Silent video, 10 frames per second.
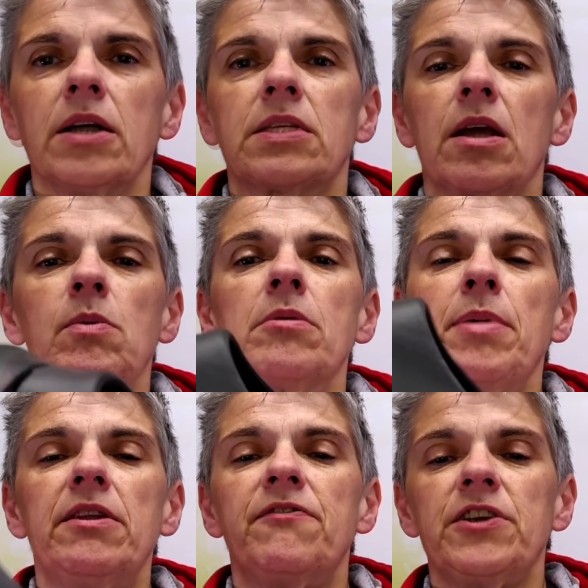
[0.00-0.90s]
I say,
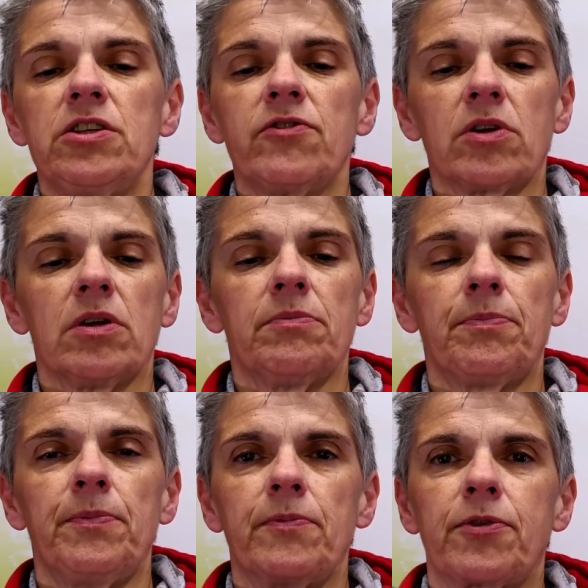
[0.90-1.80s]
well, the benefits, you've got
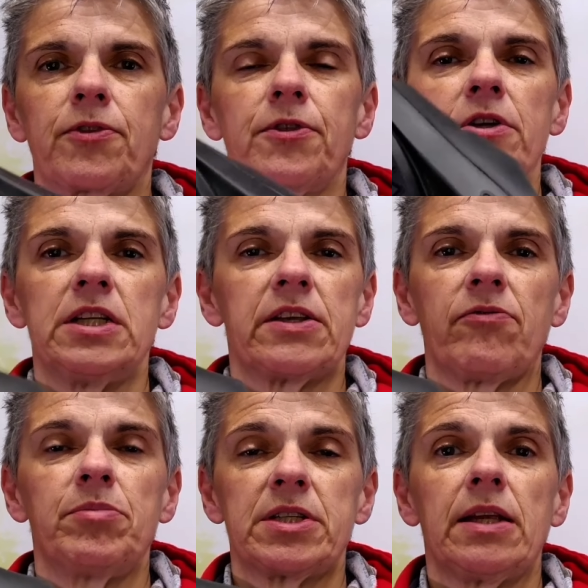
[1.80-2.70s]
a
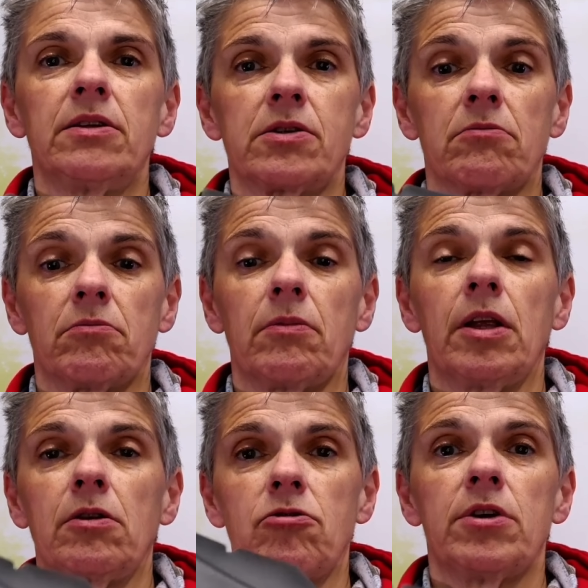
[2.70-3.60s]
37%
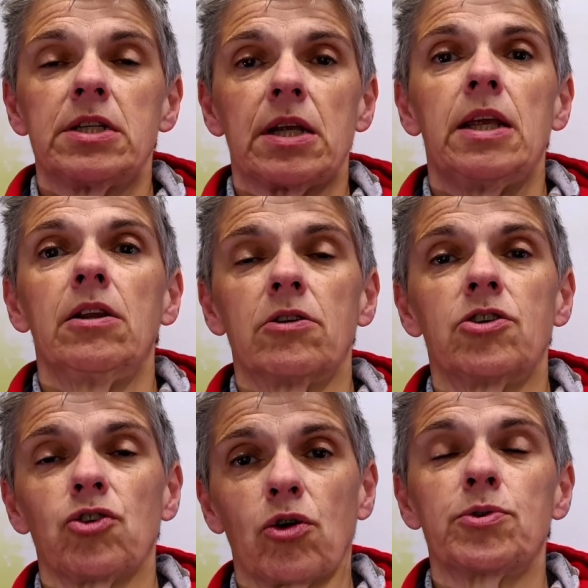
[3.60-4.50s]
increase
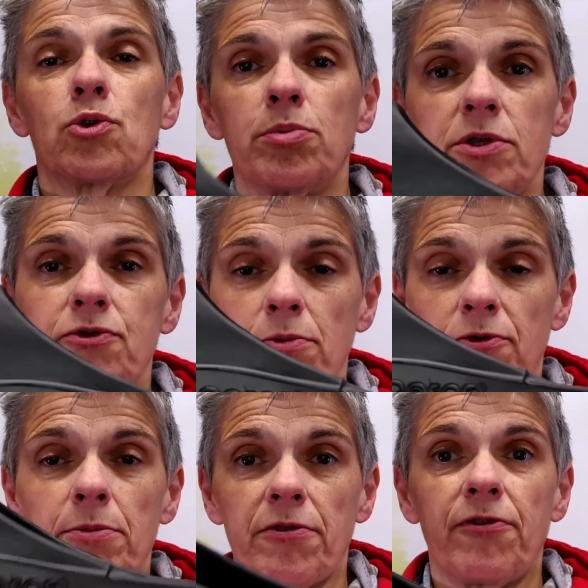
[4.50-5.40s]
in shock absorbance
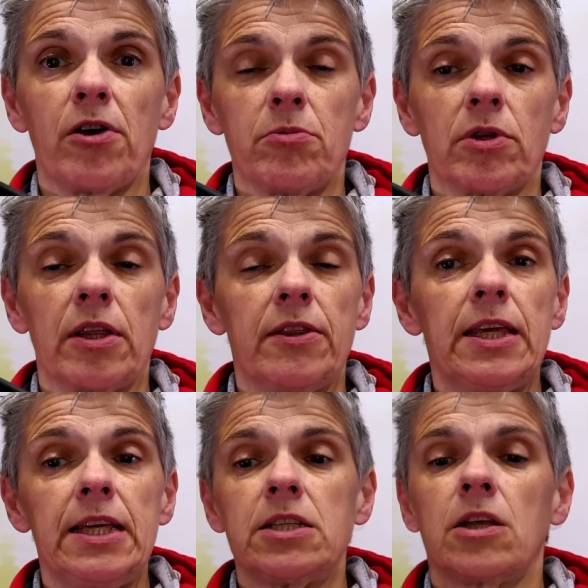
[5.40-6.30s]
from the foam
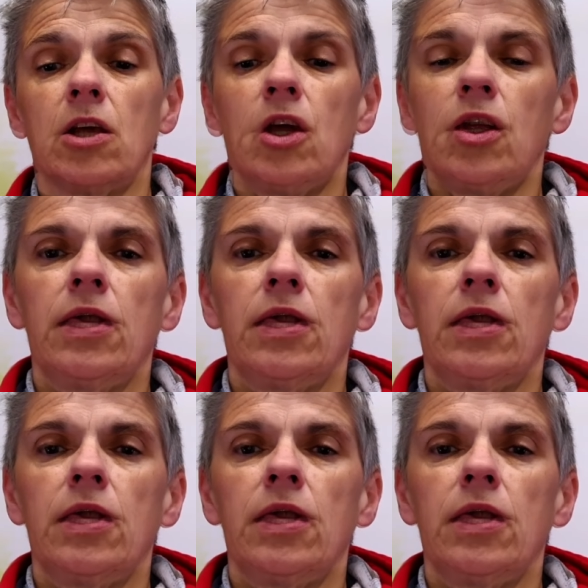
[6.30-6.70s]
on these.